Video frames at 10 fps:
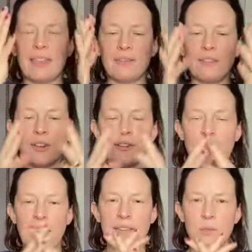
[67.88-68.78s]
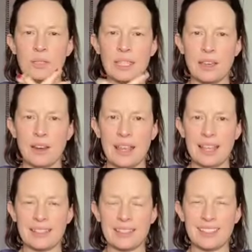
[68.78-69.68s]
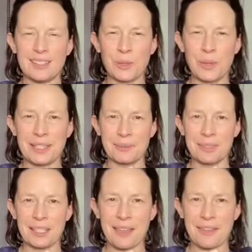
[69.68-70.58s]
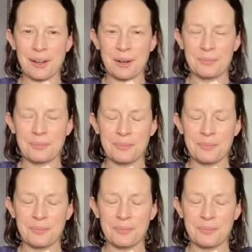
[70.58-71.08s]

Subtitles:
then for 5, we'll take our hands and squeeze them together.